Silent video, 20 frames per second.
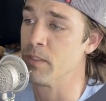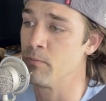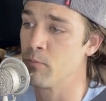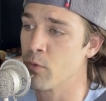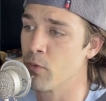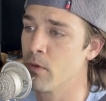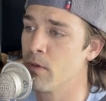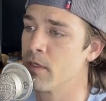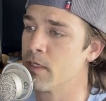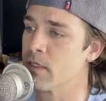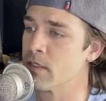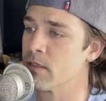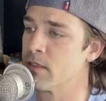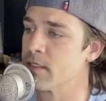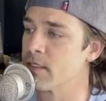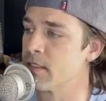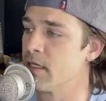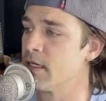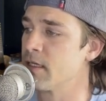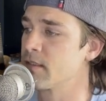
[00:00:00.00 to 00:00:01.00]
import and
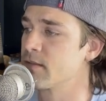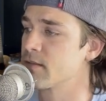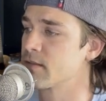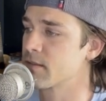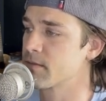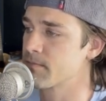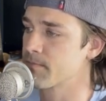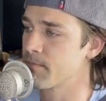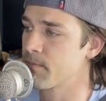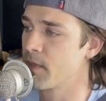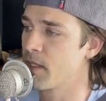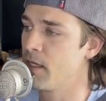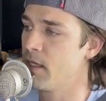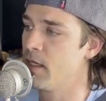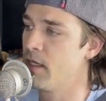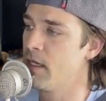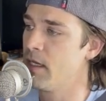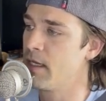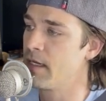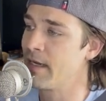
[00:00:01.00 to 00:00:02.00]
click Next.
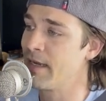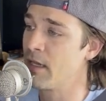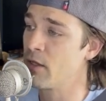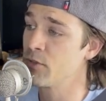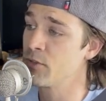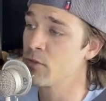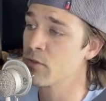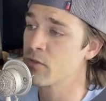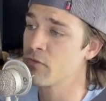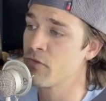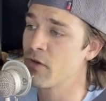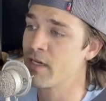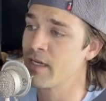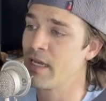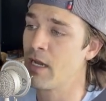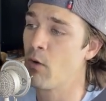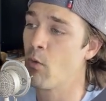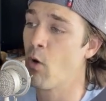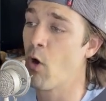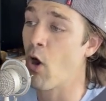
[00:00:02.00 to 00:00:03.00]
Now you'll define
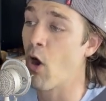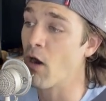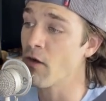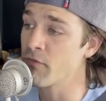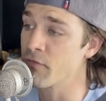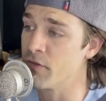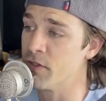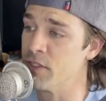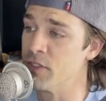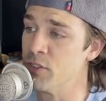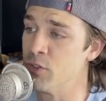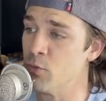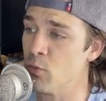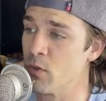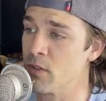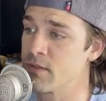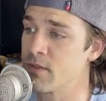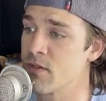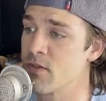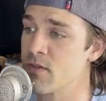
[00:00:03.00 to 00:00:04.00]
how often you
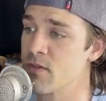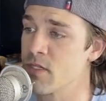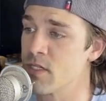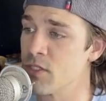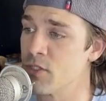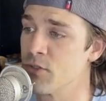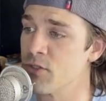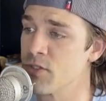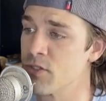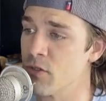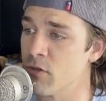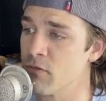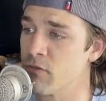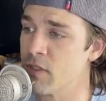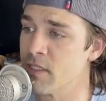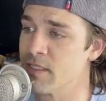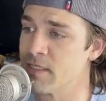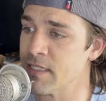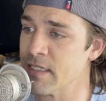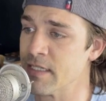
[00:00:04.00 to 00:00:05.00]
want to sync your
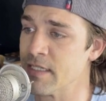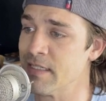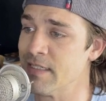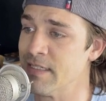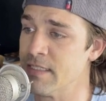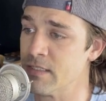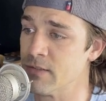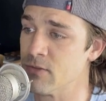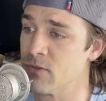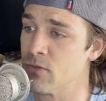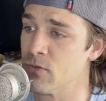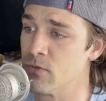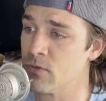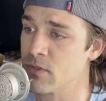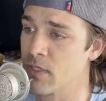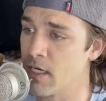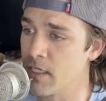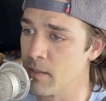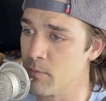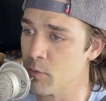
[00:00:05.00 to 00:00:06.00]
Snowflake data into
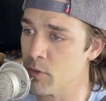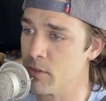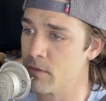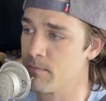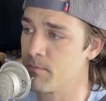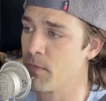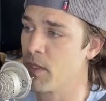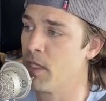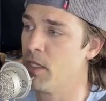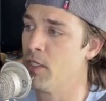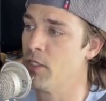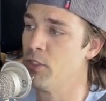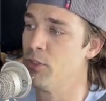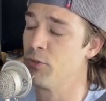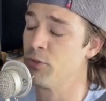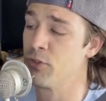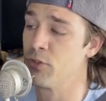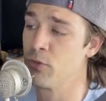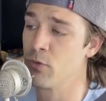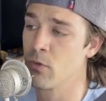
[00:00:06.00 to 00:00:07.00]
Tinybird.
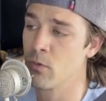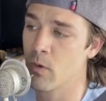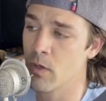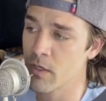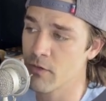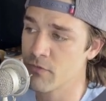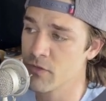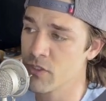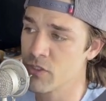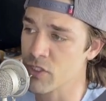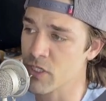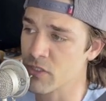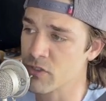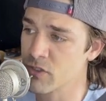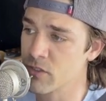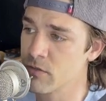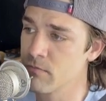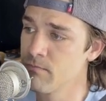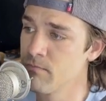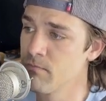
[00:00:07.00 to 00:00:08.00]
You can do a one-off
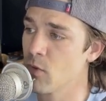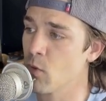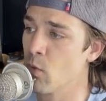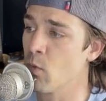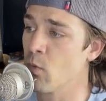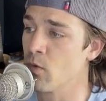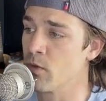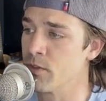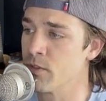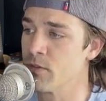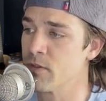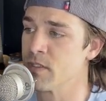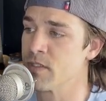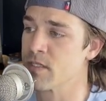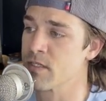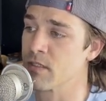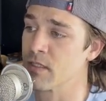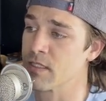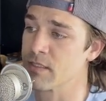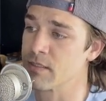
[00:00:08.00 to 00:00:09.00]
ingestion, or you can
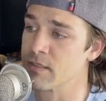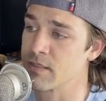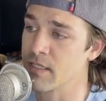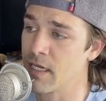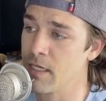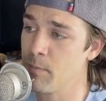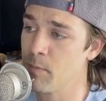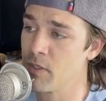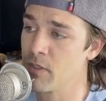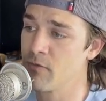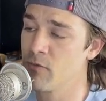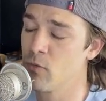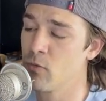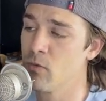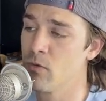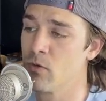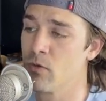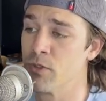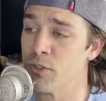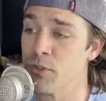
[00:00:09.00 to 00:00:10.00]
select a time
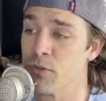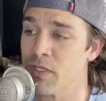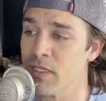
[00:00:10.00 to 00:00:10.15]
interval, or you